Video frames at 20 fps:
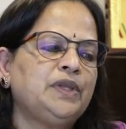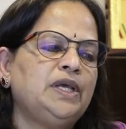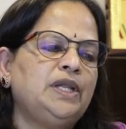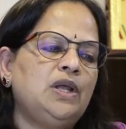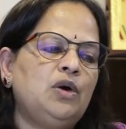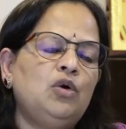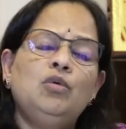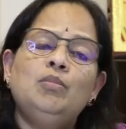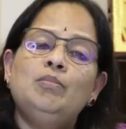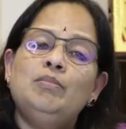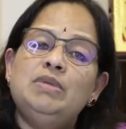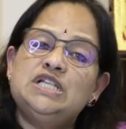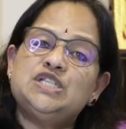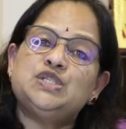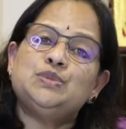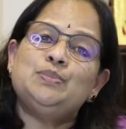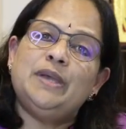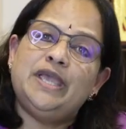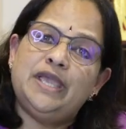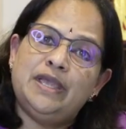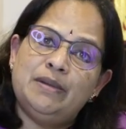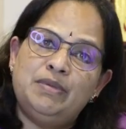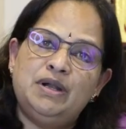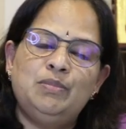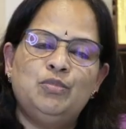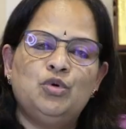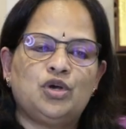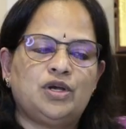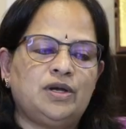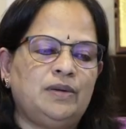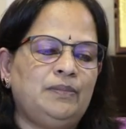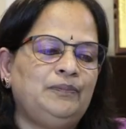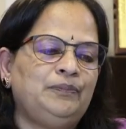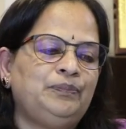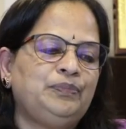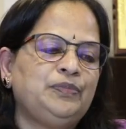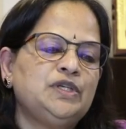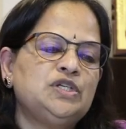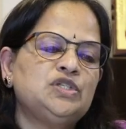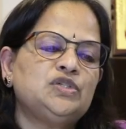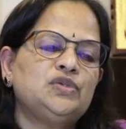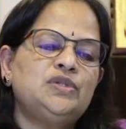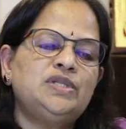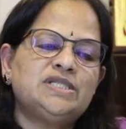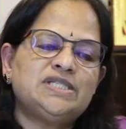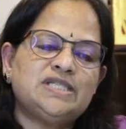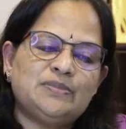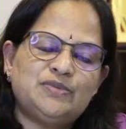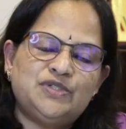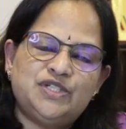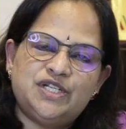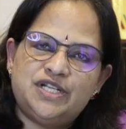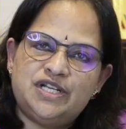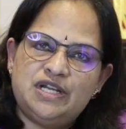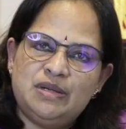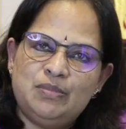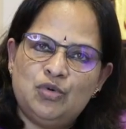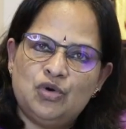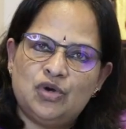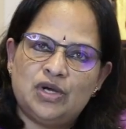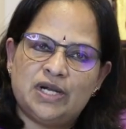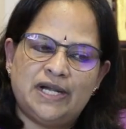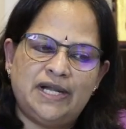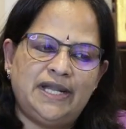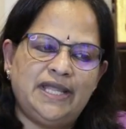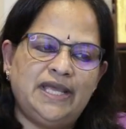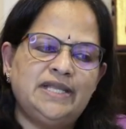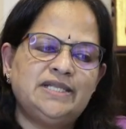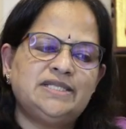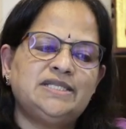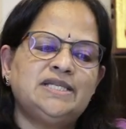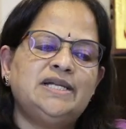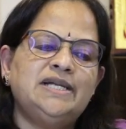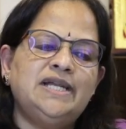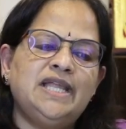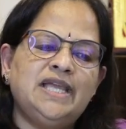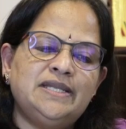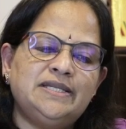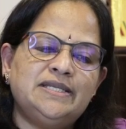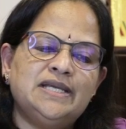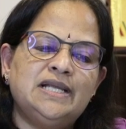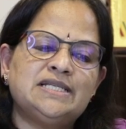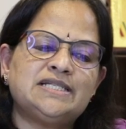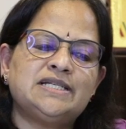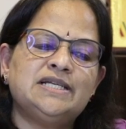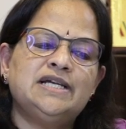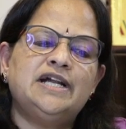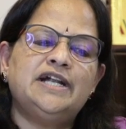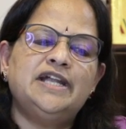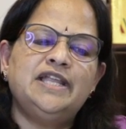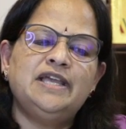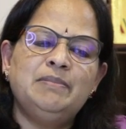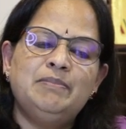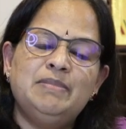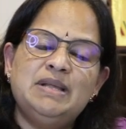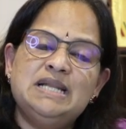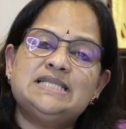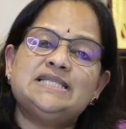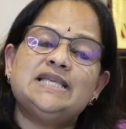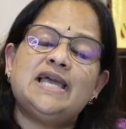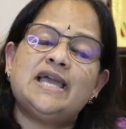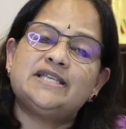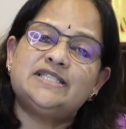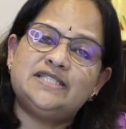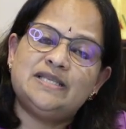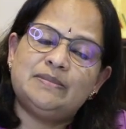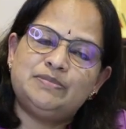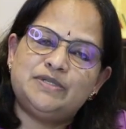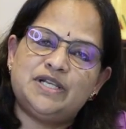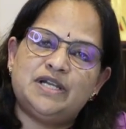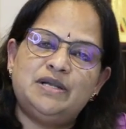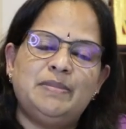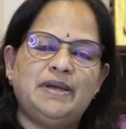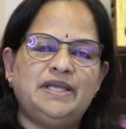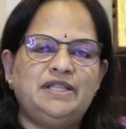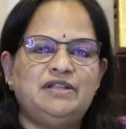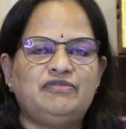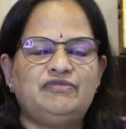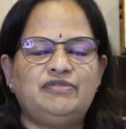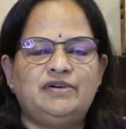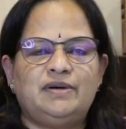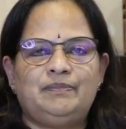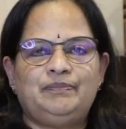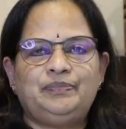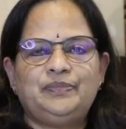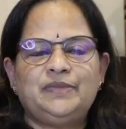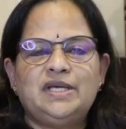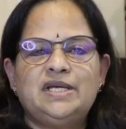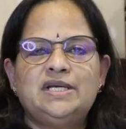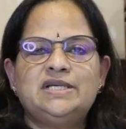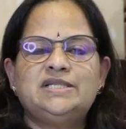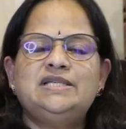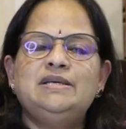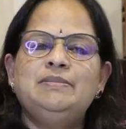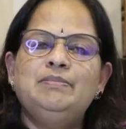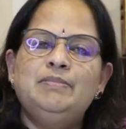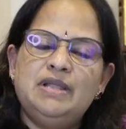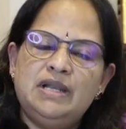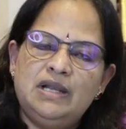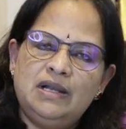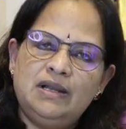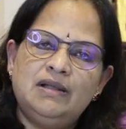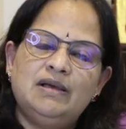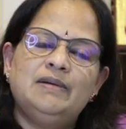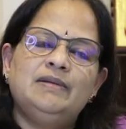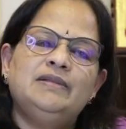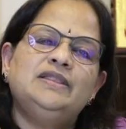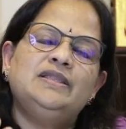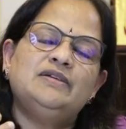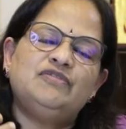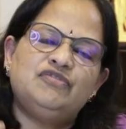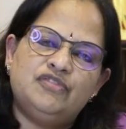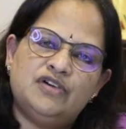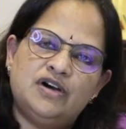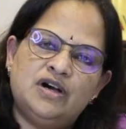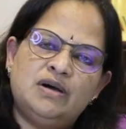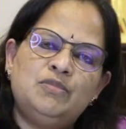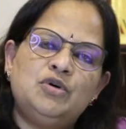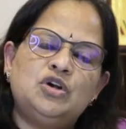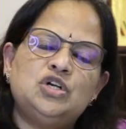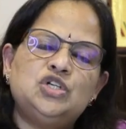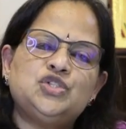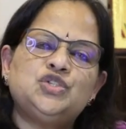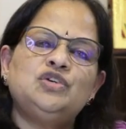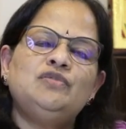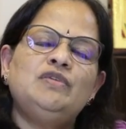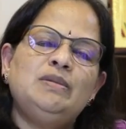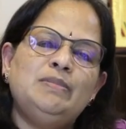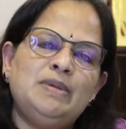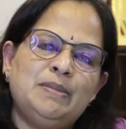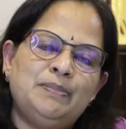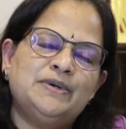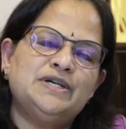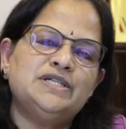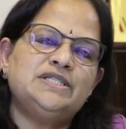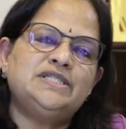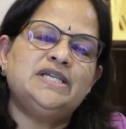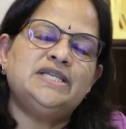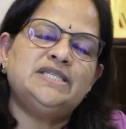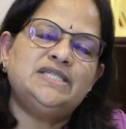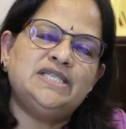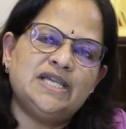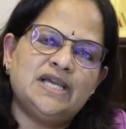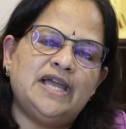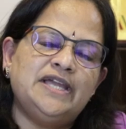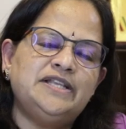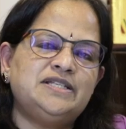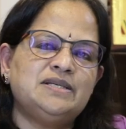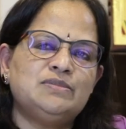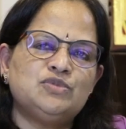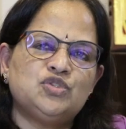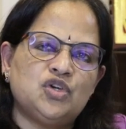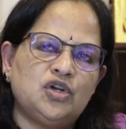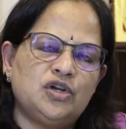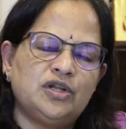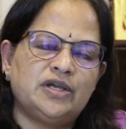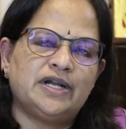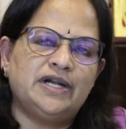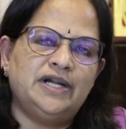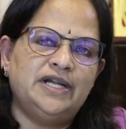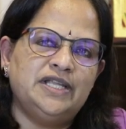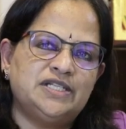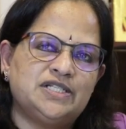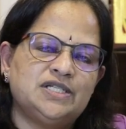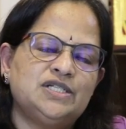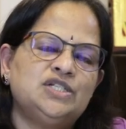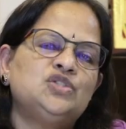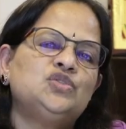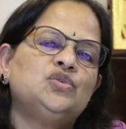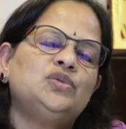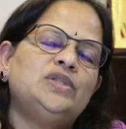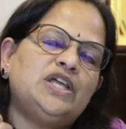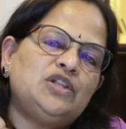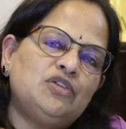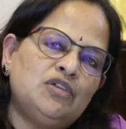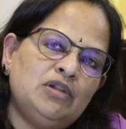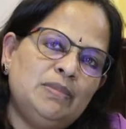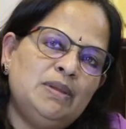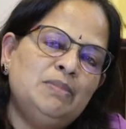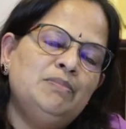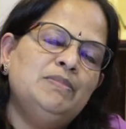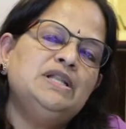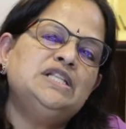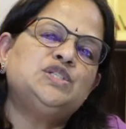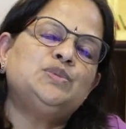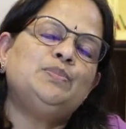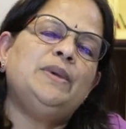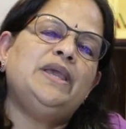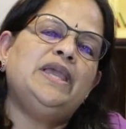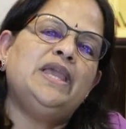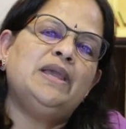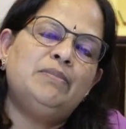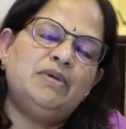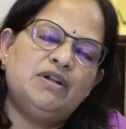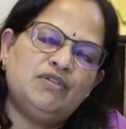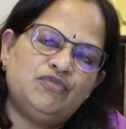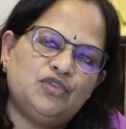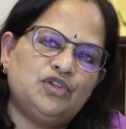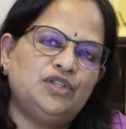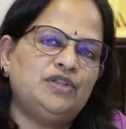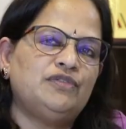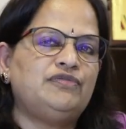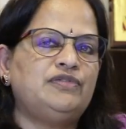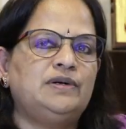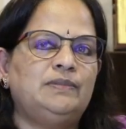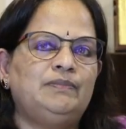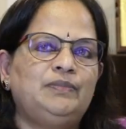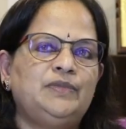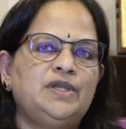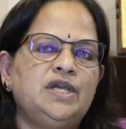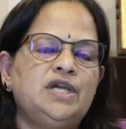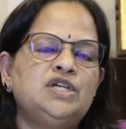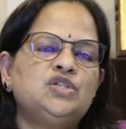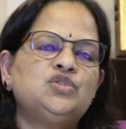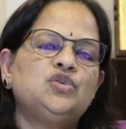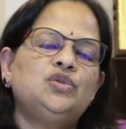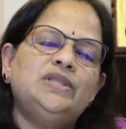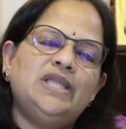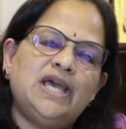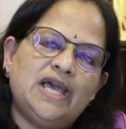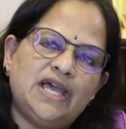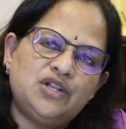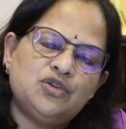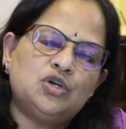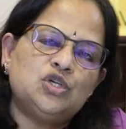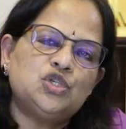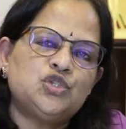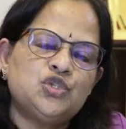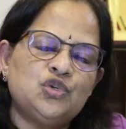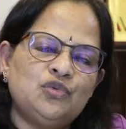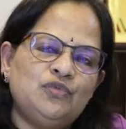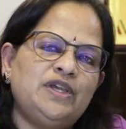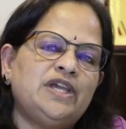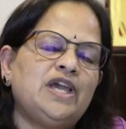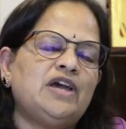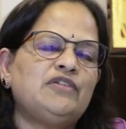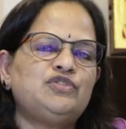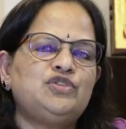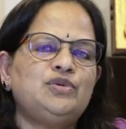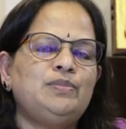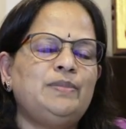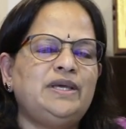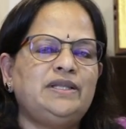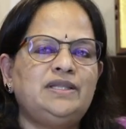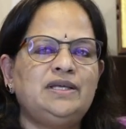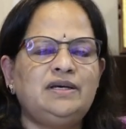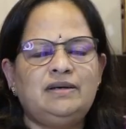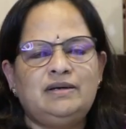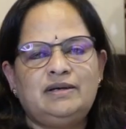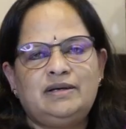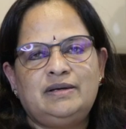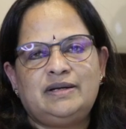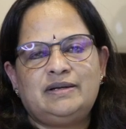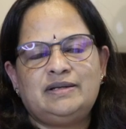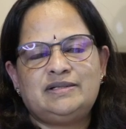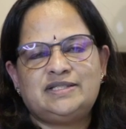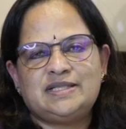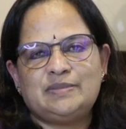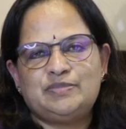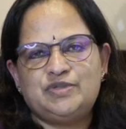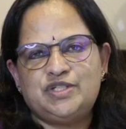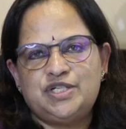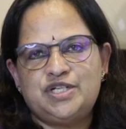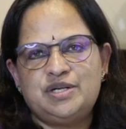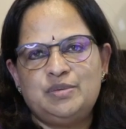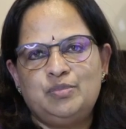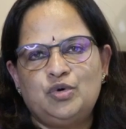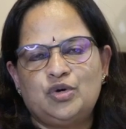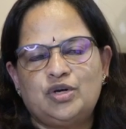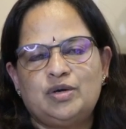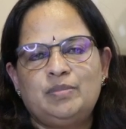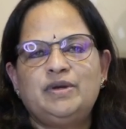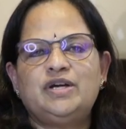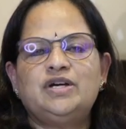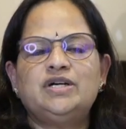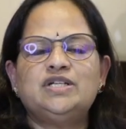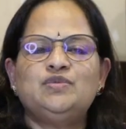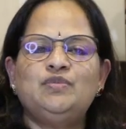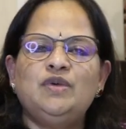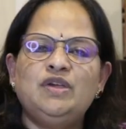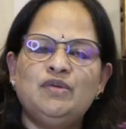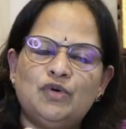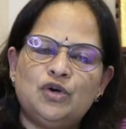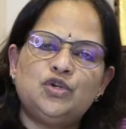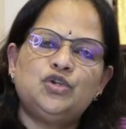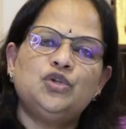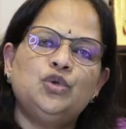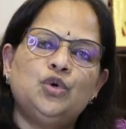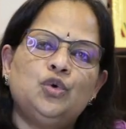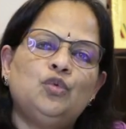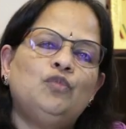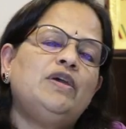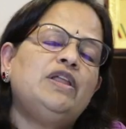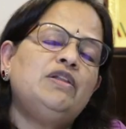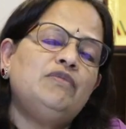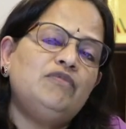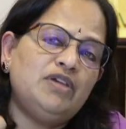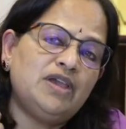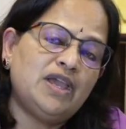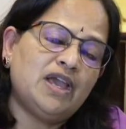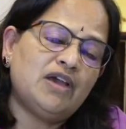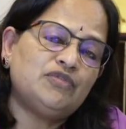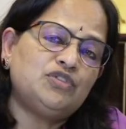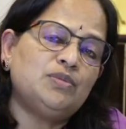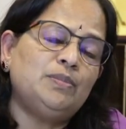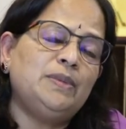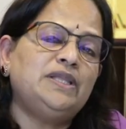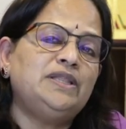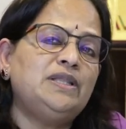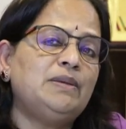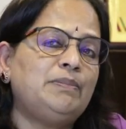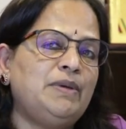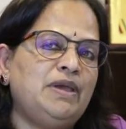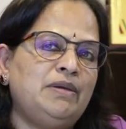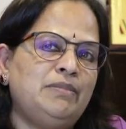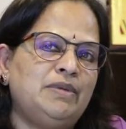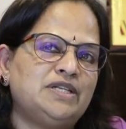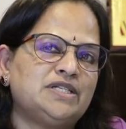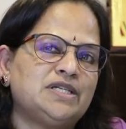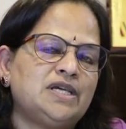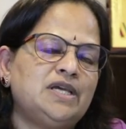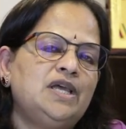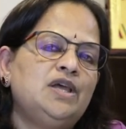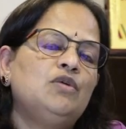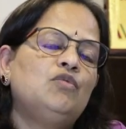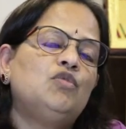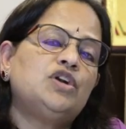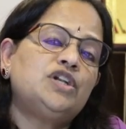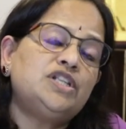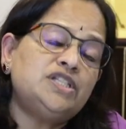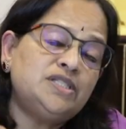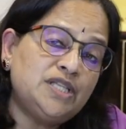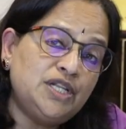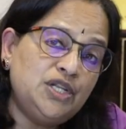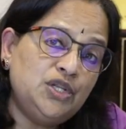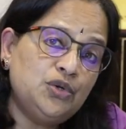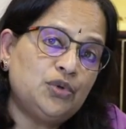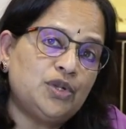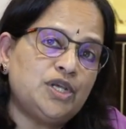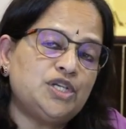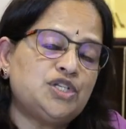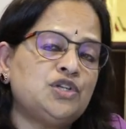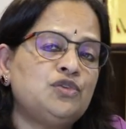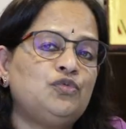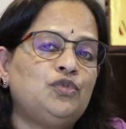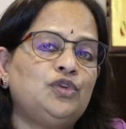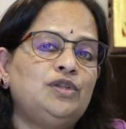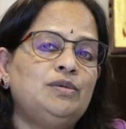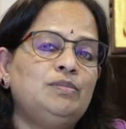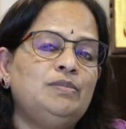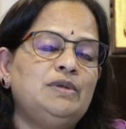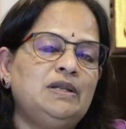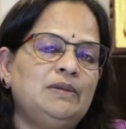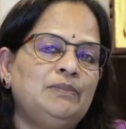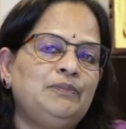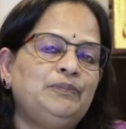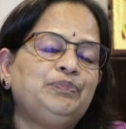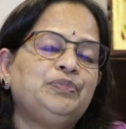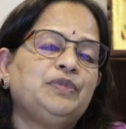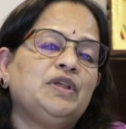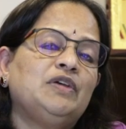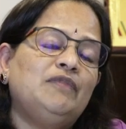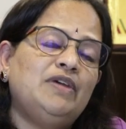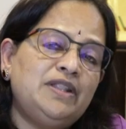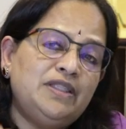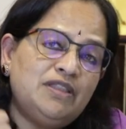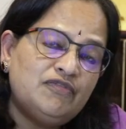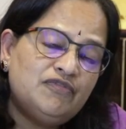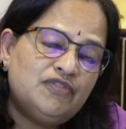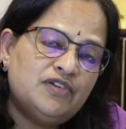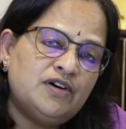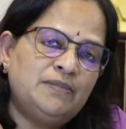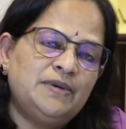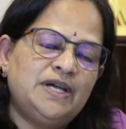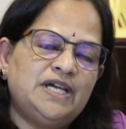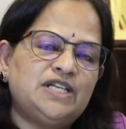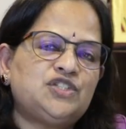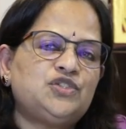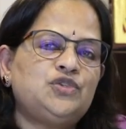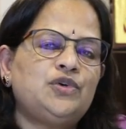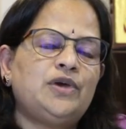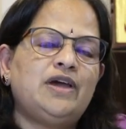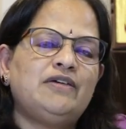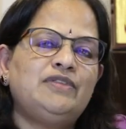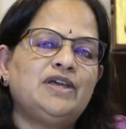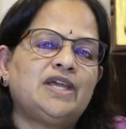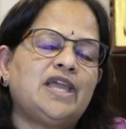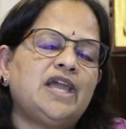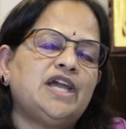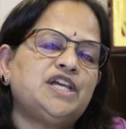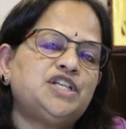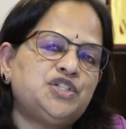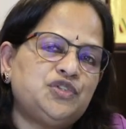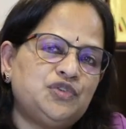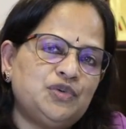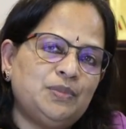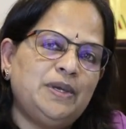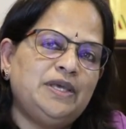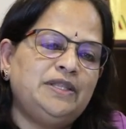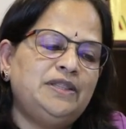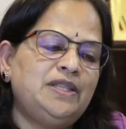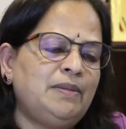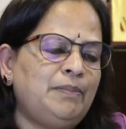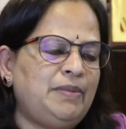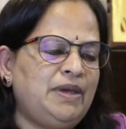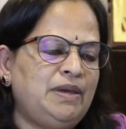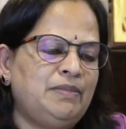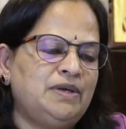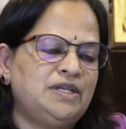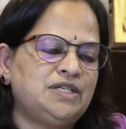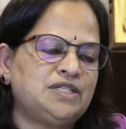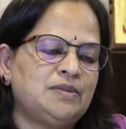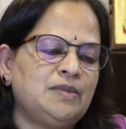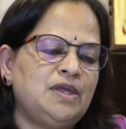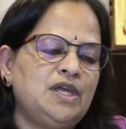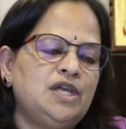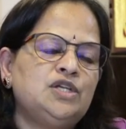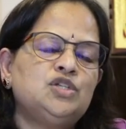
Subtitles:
Now bills payable book. So the subsidiary book contains details regarding bills accepted by the firm. See, the firm also will be purchasing items on credit. So that will be bills payable for the firm. So that also we have to make the subsidiary book, because we want to know when we have to make the payment, what is the duration for the bill, when the firm has to have the cash to make the payment.